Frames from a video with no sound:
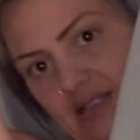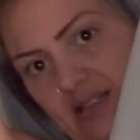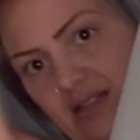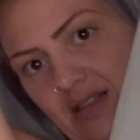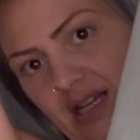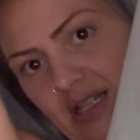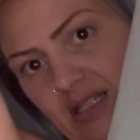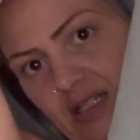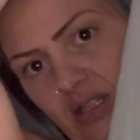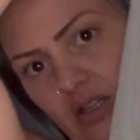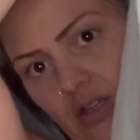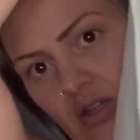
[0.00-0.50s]
so
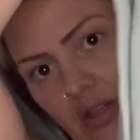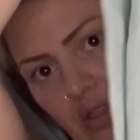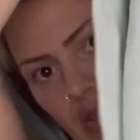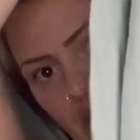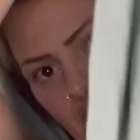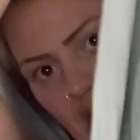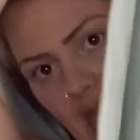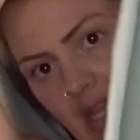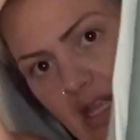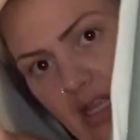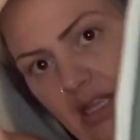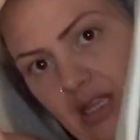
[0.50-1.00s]
that's a good
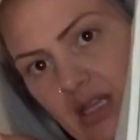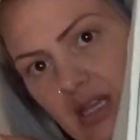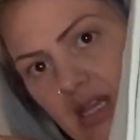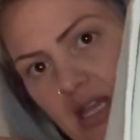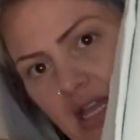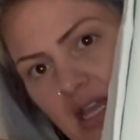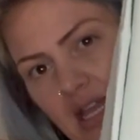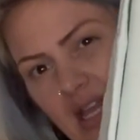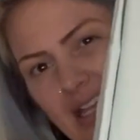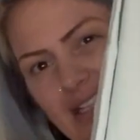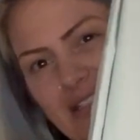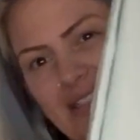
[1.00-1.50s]
thing.
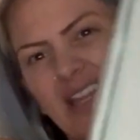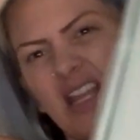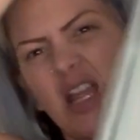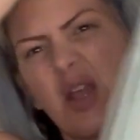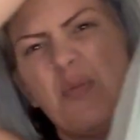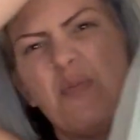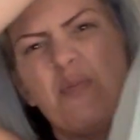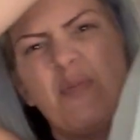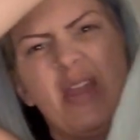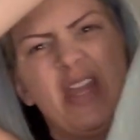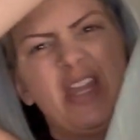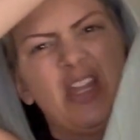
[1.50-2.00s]
It's like a
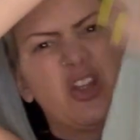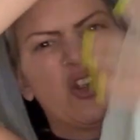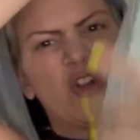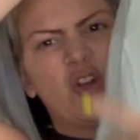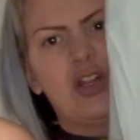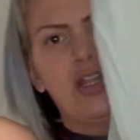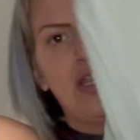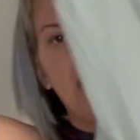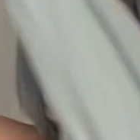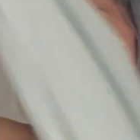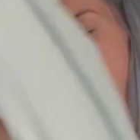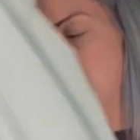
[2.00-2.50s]
mint
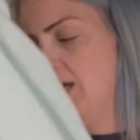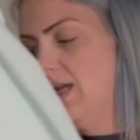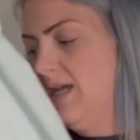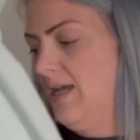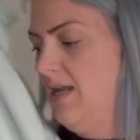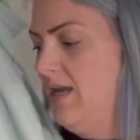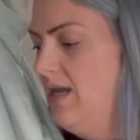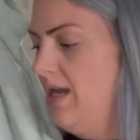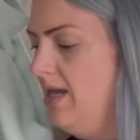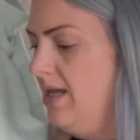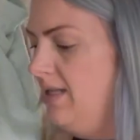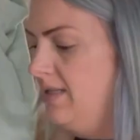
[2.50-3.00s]
green,
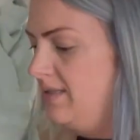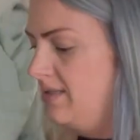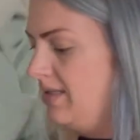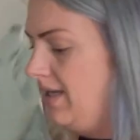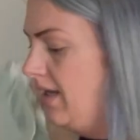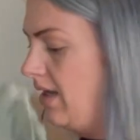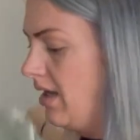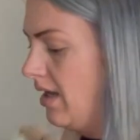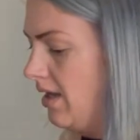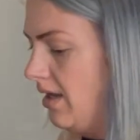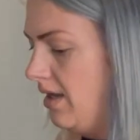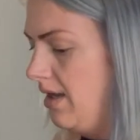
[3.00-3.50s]
and it's
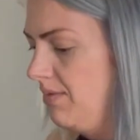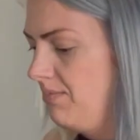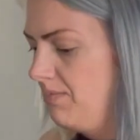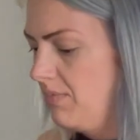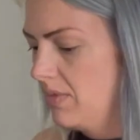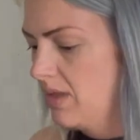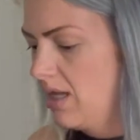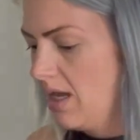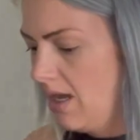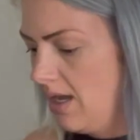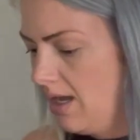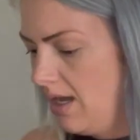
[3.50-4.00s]
like a,
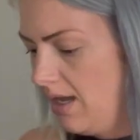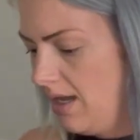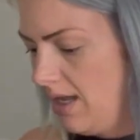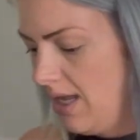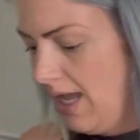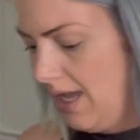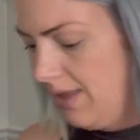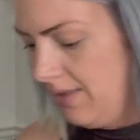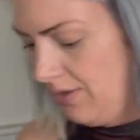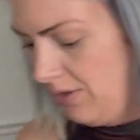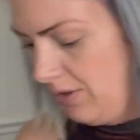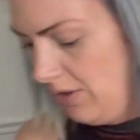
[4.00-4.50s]
a
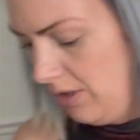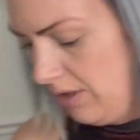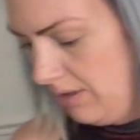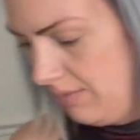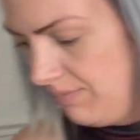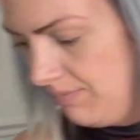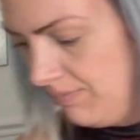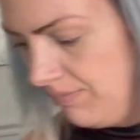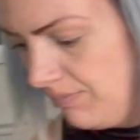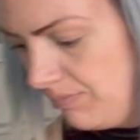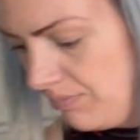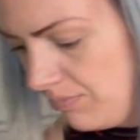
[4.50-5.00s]

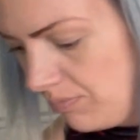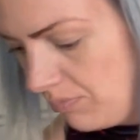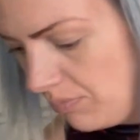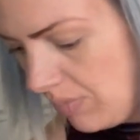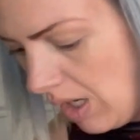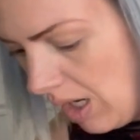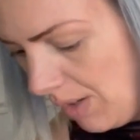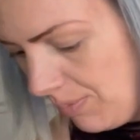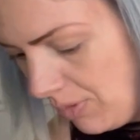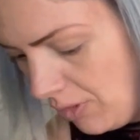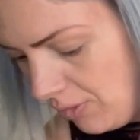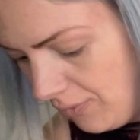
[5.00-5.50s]
Heather
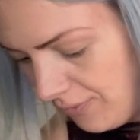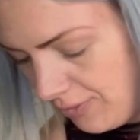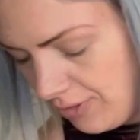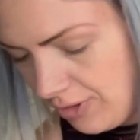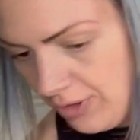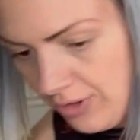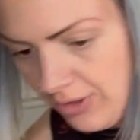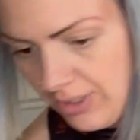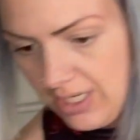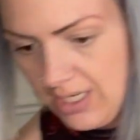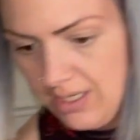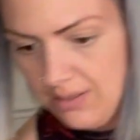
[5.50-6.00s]
popover
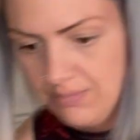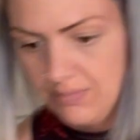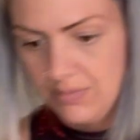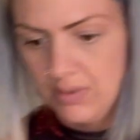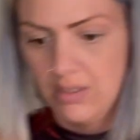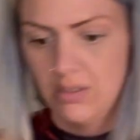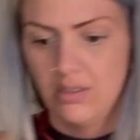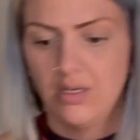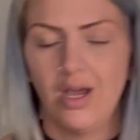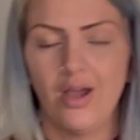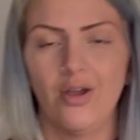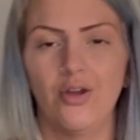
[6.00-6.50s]
hoodie.
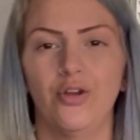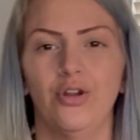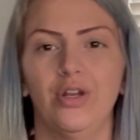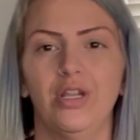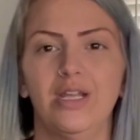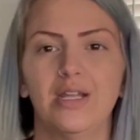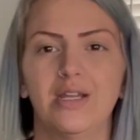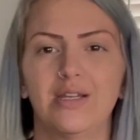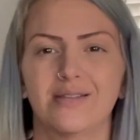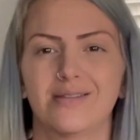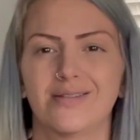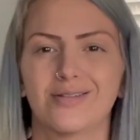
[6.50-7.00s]
Not hoodie,
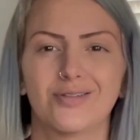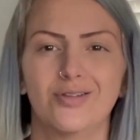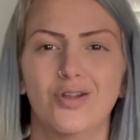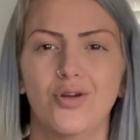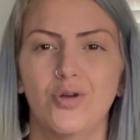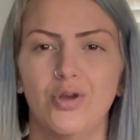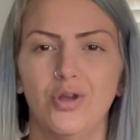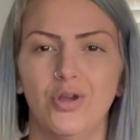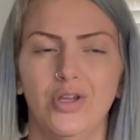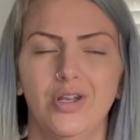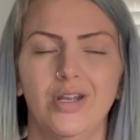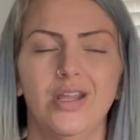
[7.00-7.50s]
because there's no
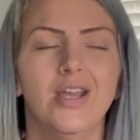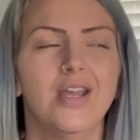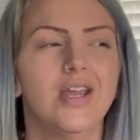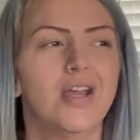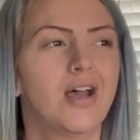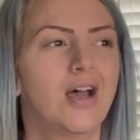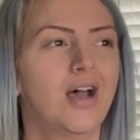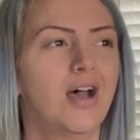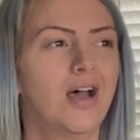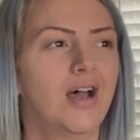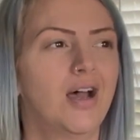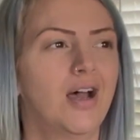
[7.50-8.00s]
hood.
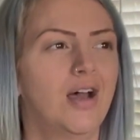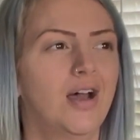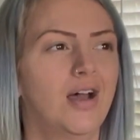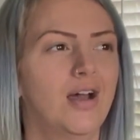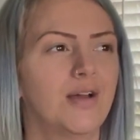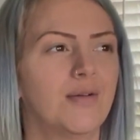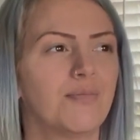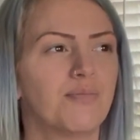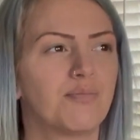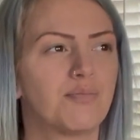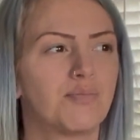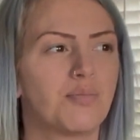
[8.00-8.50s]

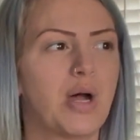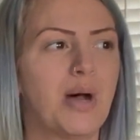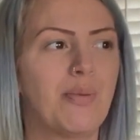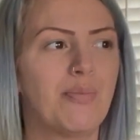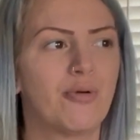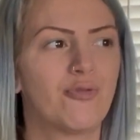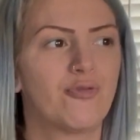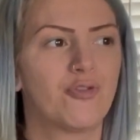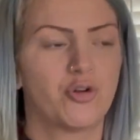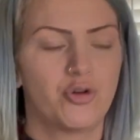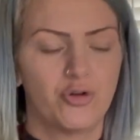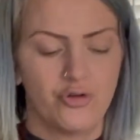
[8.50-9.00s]
Uh,
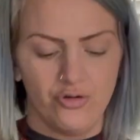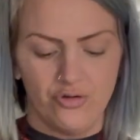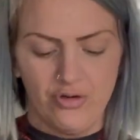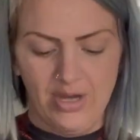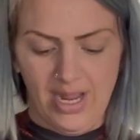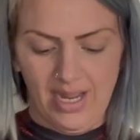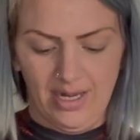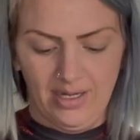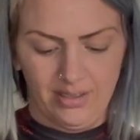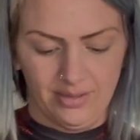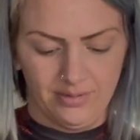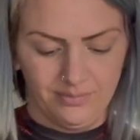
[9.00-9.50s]
popover crew
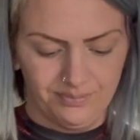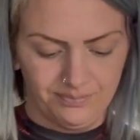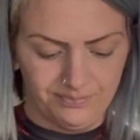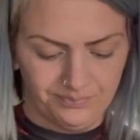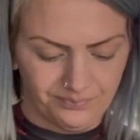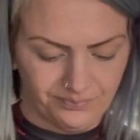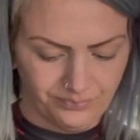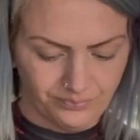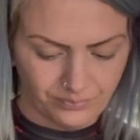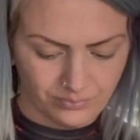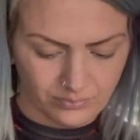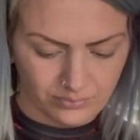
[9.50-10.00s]
neck.
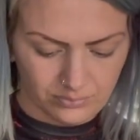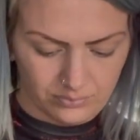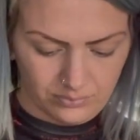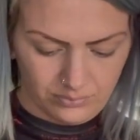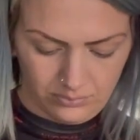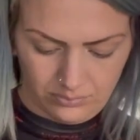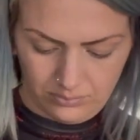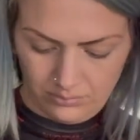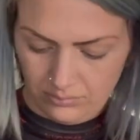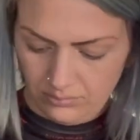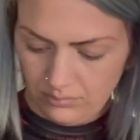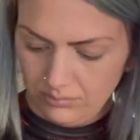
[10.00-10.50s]

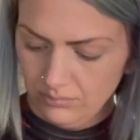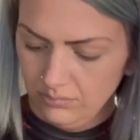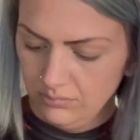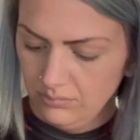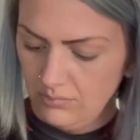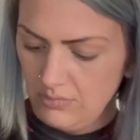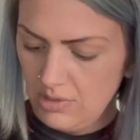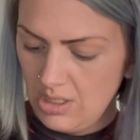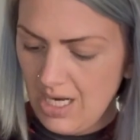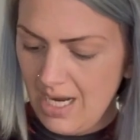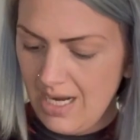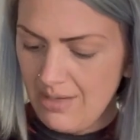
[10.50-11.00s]

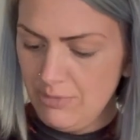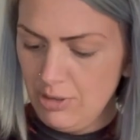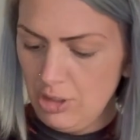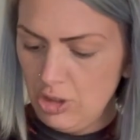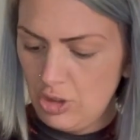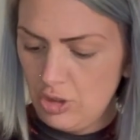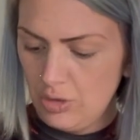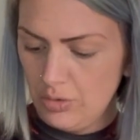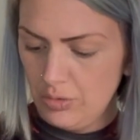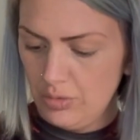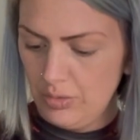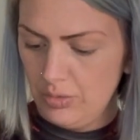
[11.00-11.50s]
Time and
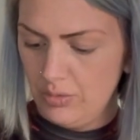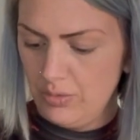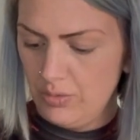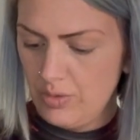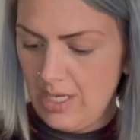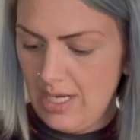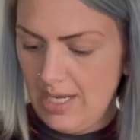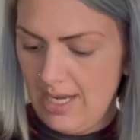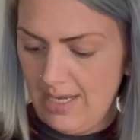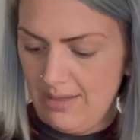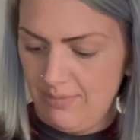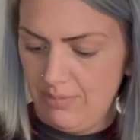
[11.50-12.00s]
Tru,
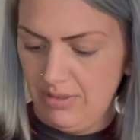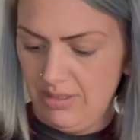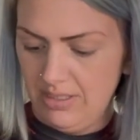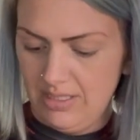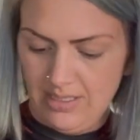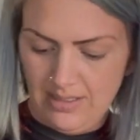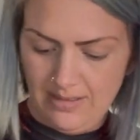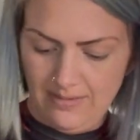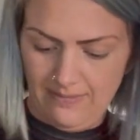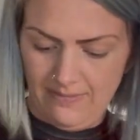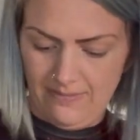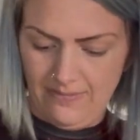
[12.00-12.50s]
I
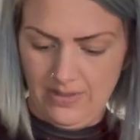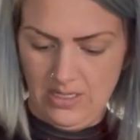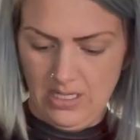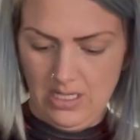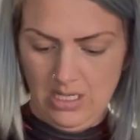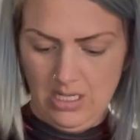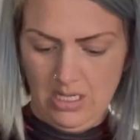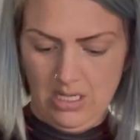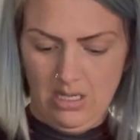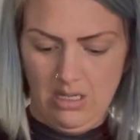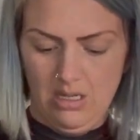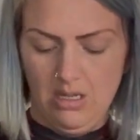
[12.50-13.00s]
believe,
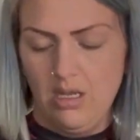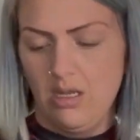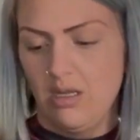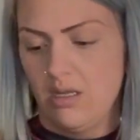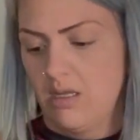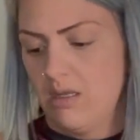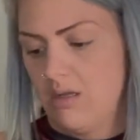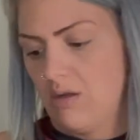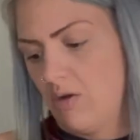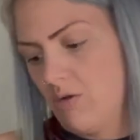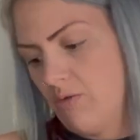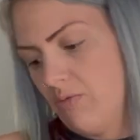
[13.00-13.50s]

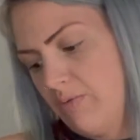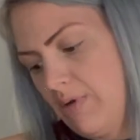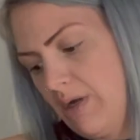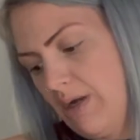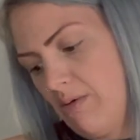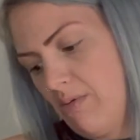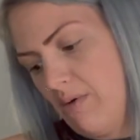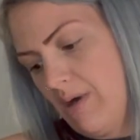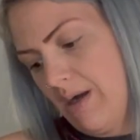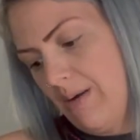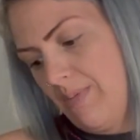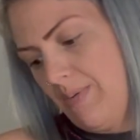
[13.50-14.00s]

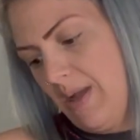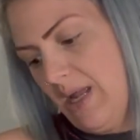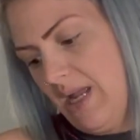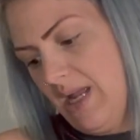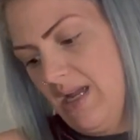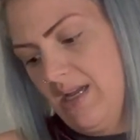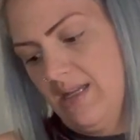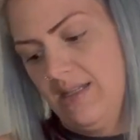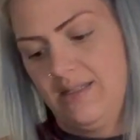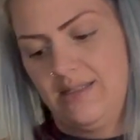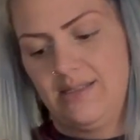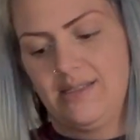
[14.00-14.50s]
career wear
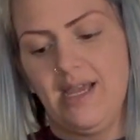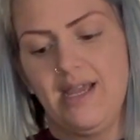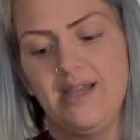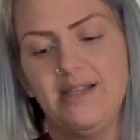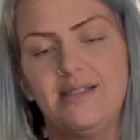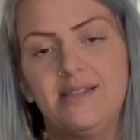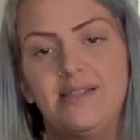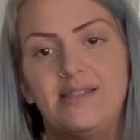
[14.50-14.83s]
pants, size